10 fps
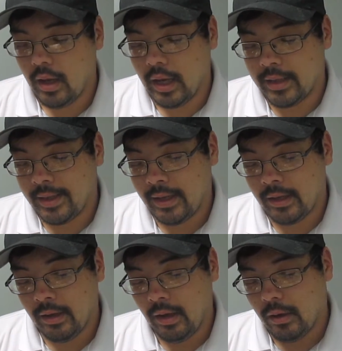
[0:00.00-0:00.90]
And
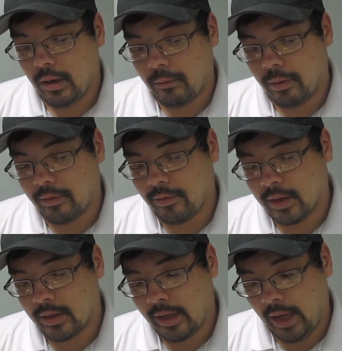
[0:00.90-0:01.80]
then we were
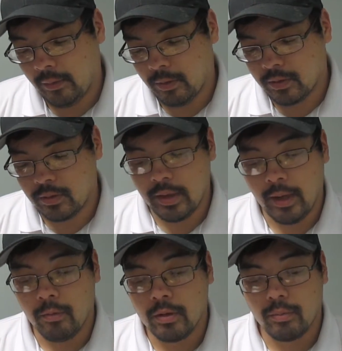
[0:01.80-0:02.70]
finally able to
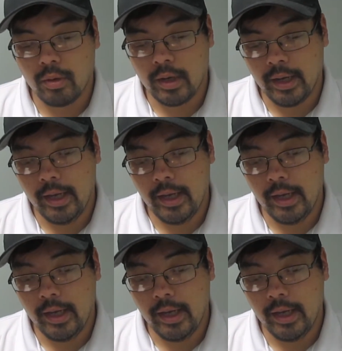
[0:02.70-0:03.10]
get one brought